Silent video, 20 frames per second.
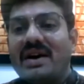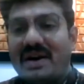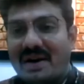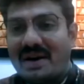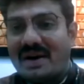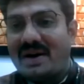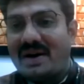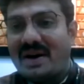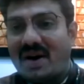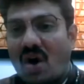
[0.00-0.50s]

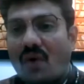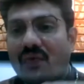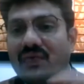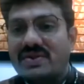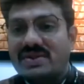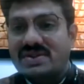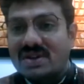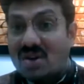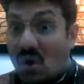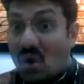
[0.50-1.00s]

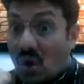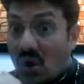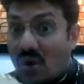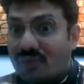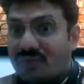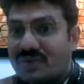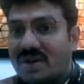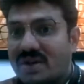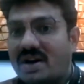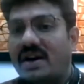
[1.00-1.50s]
officer
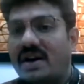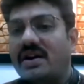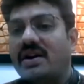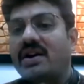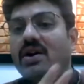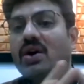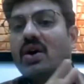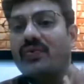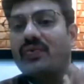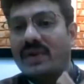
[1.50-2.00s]
of the
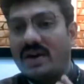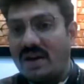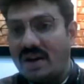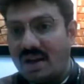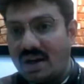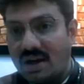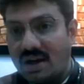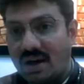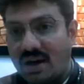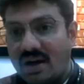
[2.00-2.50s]
country of
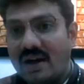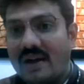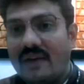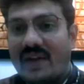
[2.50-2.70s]
India